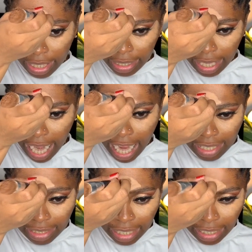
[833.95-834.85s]
They had a
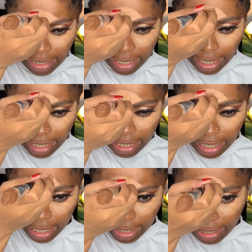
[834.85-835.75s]
sex scene in
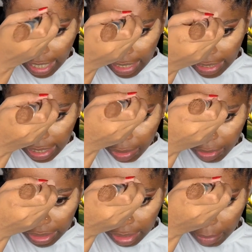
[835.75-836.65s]
there. The sex scene
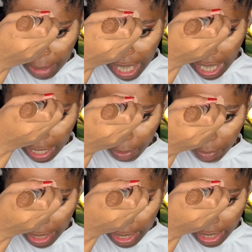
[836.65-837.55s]
was combined
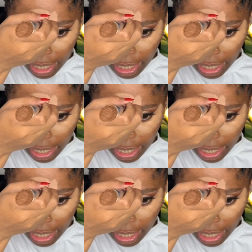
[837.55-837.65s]
with